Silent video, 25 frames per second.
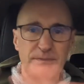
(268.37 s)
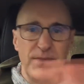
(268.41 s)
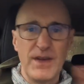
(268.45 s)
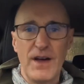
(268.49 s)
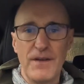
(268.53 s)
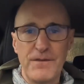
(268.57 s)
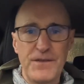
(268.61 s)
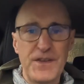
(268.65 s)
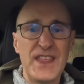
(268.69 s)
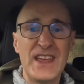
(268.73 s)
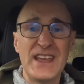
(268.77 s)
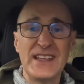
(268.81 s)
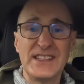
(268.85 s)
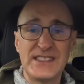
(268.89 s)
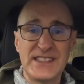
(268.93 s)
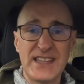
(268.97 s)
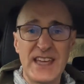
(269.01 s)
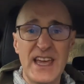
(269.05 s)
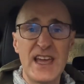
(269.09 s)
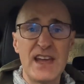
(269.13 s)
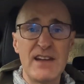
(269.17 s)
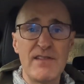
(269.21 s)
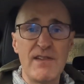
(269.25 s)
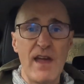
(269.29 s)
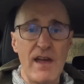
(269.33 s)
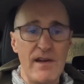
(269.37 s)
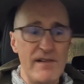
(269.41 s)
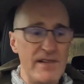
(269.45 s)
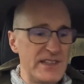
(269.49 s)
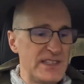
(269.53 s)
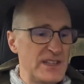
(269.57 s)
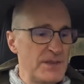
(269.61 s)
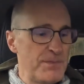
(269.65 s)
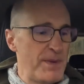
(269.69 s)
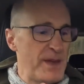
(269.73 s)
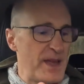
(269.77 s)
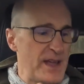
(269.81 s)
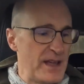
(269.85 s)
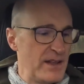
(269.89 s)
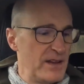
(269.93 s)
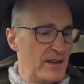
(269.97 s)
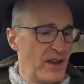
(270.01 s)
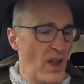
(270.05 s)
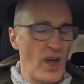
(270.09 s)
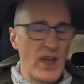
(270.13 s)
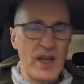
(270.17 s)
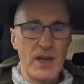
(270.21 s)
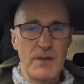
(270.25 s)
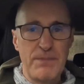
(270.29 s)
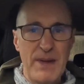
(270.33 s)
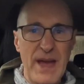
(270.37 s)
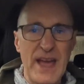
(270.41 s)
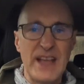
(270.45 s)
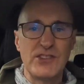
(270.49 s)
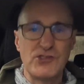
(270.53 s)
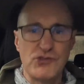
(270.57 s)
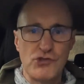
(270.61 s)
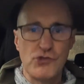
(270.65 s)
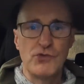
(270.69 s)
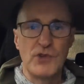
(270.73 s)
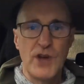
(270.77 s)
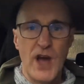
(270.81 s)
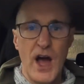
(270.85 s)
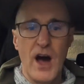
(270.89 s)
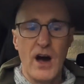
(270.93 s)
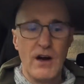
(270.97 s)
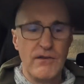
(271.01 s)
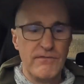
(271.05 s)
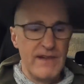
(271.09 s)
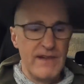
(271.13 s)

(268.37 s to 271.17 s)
for the interior. It's a bit like a petrol car,